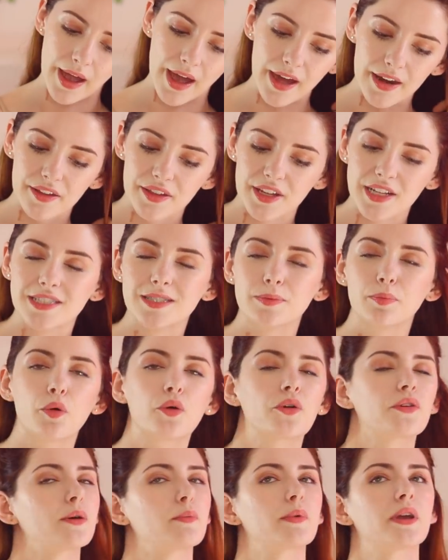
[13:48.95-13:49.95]
And I think it's
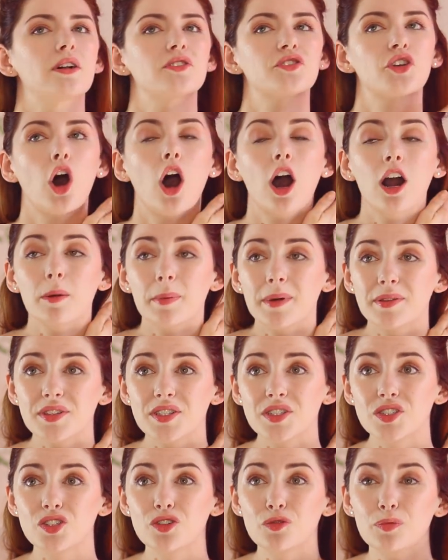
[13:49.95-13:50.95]
important that we all talk about
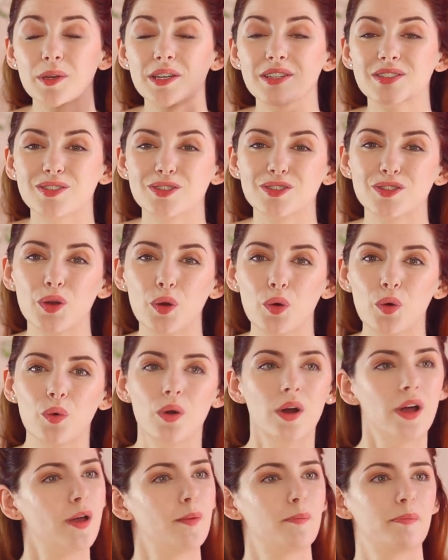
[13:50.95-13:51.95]
this stuff, because there's
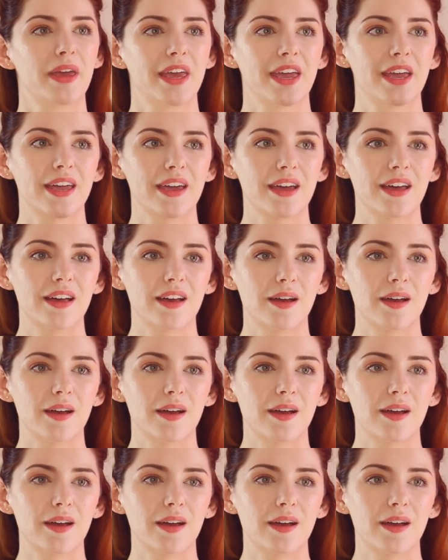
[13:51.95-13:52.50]
no big